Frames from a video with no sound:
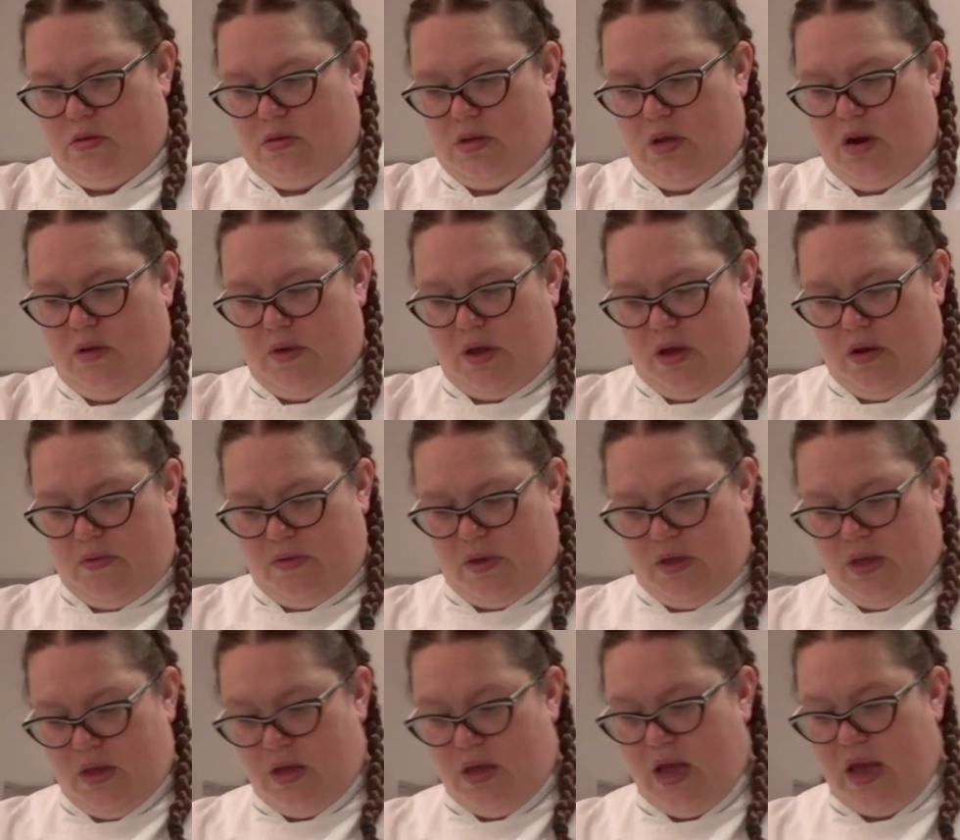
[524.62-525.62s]
There we go.
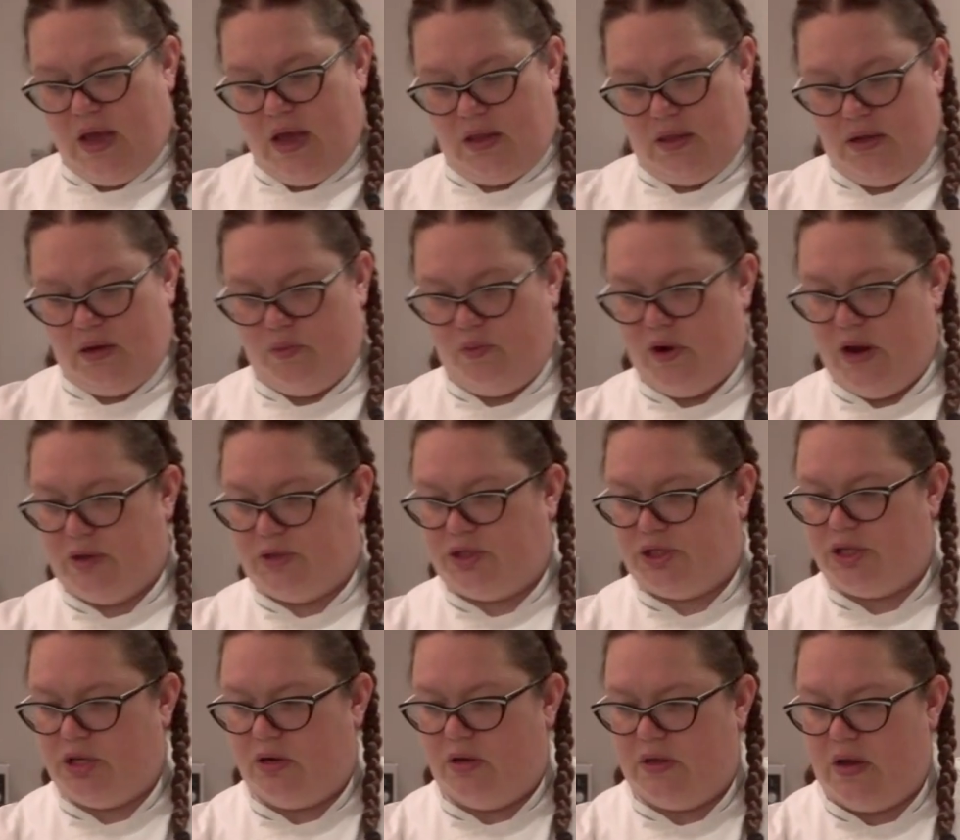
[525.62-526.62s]
I got a little brown
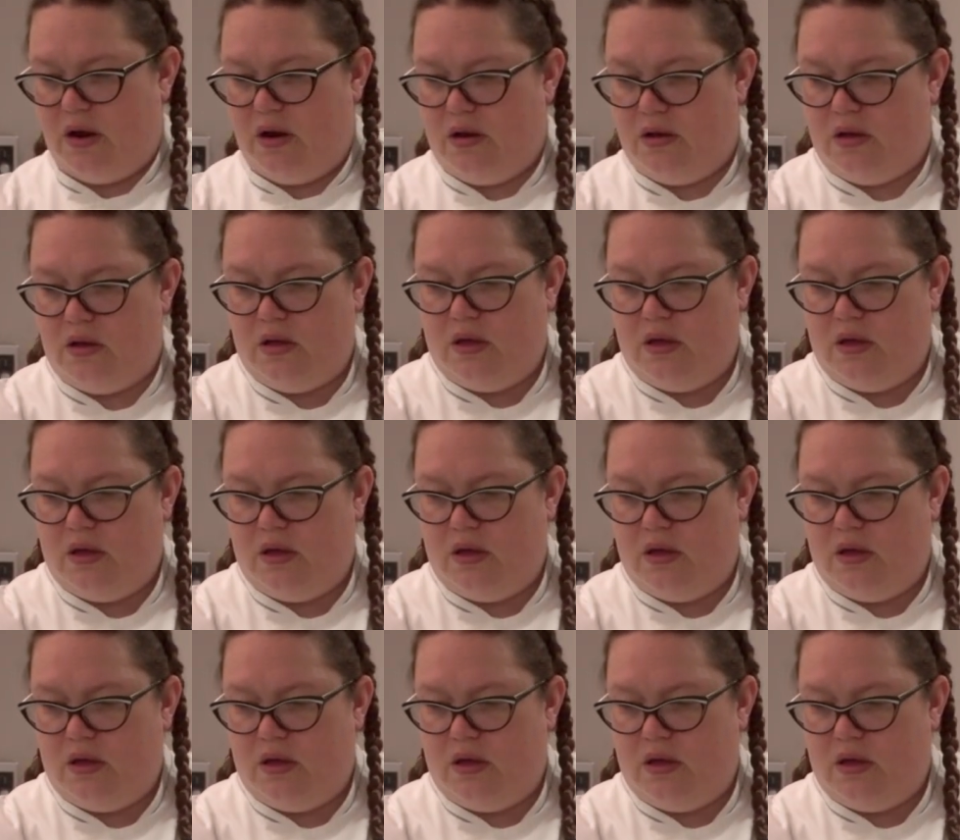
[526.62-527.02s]
sugar there.